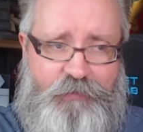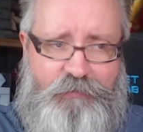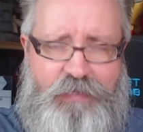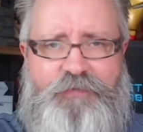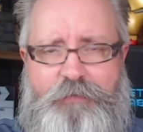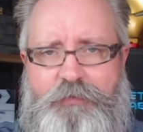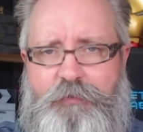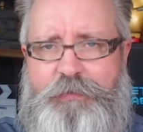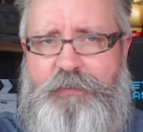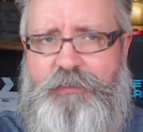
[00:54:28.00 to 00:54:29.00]
Life seems
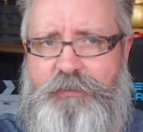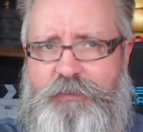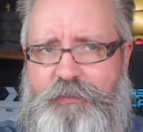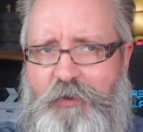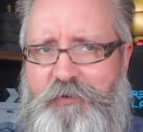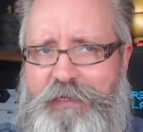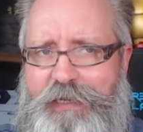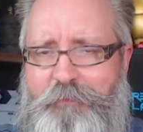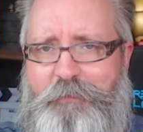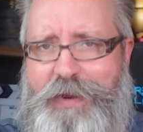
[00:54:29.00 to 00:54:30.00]
to be slowly
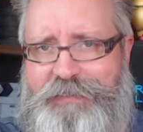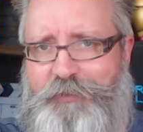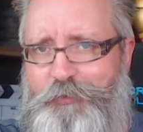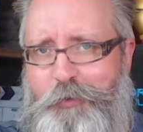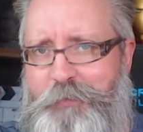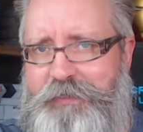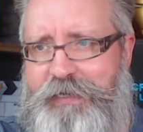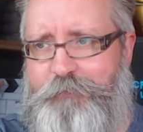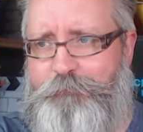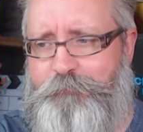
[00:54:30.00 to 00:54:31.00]
getting back to normal
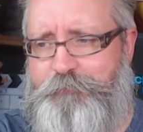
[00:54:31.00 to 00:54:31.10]
now.